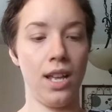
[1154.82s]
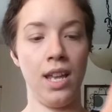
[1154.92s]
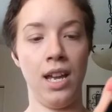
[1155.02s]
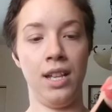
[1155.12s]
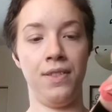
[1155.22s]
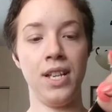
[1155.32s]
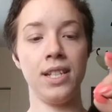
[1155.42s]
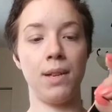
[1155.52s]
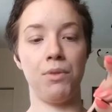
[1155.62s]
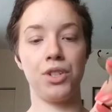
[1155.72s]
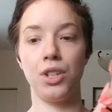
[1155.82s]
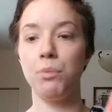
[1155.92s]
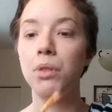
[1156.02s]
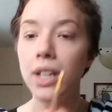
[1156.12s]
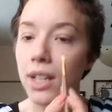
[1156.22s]
and this I'm just gonna
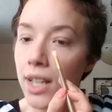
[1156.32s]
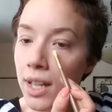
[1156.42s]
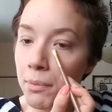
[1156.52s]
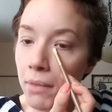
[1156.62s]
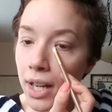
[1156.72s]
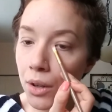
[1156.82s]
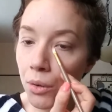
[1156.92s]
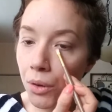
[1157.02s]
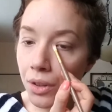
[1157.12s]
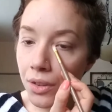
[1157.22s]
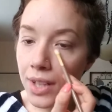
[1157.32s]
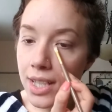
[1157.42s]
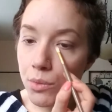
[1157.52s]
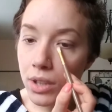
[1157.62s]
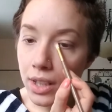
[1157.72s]
put it in my corner.
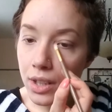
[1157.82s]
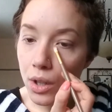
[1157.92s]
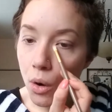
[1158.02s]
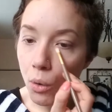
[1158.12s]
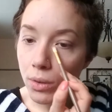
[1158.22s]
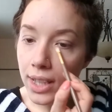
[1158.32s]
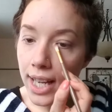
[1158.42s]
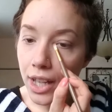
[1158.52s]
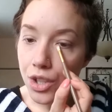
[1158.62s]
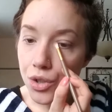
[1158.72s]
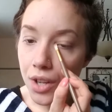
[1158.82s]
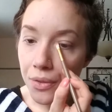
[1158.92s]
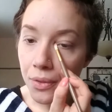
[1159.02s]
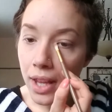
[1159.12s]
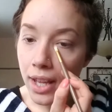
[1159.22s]
That's really the only extra
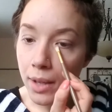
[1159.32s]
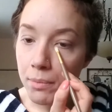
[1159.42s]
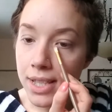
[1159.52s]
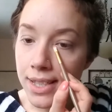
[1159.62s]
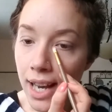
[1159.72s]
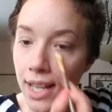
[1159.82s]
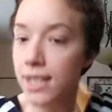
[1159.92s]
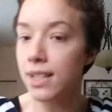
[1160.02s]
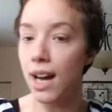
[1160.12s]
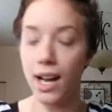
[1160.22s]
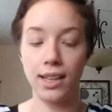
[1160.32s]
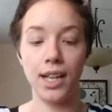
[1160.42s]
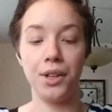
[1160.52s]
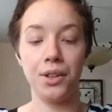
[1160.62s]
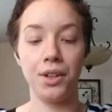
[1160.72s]
thing besides an
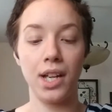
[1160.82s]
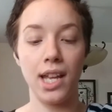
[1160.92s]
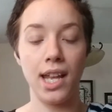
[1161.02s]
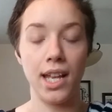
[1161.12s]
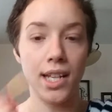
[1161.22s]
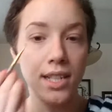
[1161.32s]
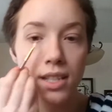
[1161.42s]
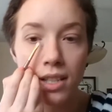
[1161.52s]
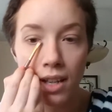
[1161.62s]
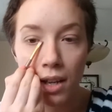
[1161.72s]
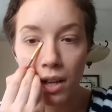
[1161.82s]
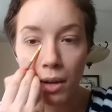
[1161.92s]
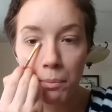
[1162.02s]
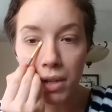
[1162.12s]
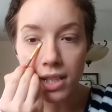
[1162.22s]
eyeliner and
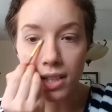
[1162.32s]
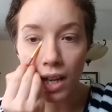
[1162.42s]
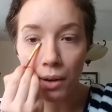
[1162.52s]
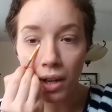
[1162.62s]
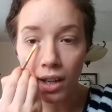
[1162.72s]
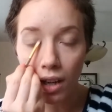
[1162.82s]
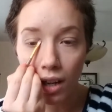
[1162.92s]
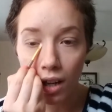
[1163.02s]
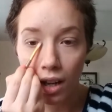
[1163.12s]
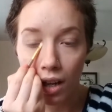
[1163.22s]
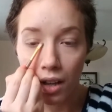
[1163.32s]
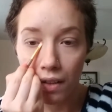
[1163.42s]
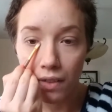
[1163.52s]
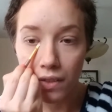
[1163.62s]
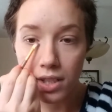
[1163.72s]
mascara.
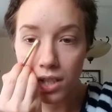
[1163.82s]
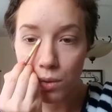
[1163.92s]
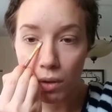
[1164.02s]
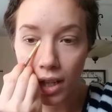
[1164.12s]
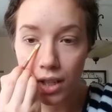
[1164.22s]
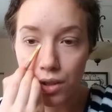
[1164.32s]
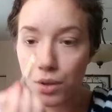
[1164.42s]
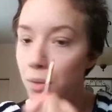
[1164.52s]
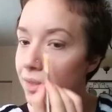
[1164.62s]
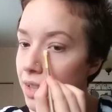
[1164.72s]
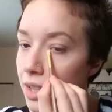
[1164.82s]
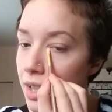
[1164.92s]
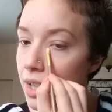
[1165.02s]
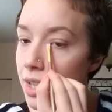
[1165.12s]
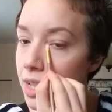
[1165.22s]
This is what I
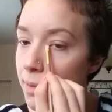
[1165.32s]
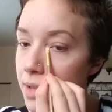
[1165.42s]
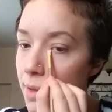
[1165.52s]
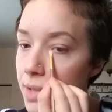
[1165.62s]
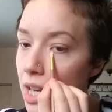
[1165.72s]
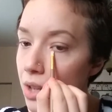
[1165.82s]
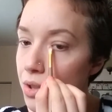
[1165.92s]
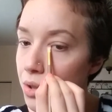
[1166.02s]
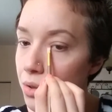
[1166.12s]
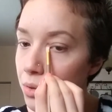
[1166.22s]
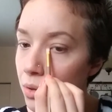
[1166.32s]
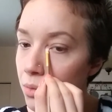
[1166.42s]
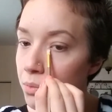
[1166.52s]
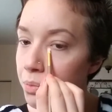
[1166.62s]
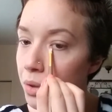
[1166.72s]
do. Sometimes I do
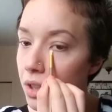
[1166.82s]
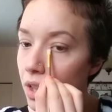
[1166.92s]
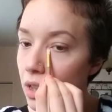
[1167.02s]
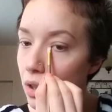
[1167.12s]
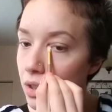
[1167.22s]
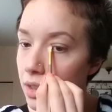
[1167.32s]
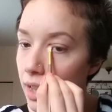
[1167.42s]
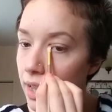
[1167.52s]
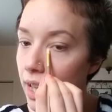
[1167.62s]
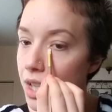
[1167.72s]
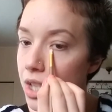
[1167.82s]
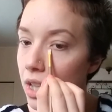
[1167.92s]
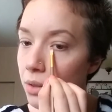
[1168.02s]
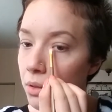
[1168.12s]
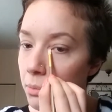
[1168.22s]
put a little tiny
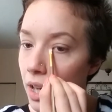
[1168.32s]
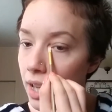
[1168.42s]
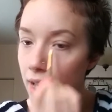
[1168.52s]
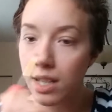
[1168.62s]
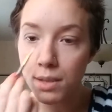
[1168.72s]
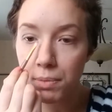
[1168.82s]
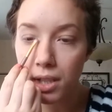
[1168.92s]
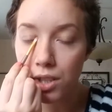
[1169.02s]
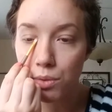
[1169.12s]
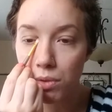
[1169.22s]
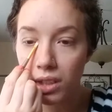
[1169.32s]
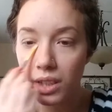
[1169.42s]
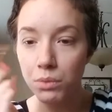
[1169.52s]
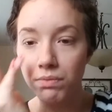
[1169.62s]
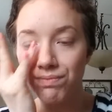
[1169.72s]
eyeshadow on my eyes, but it's
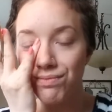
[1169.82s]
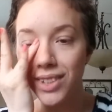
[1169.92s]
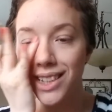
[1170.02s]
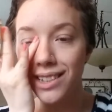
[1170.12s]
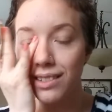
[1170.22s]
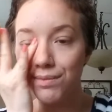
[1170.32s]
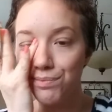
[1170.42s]
really like,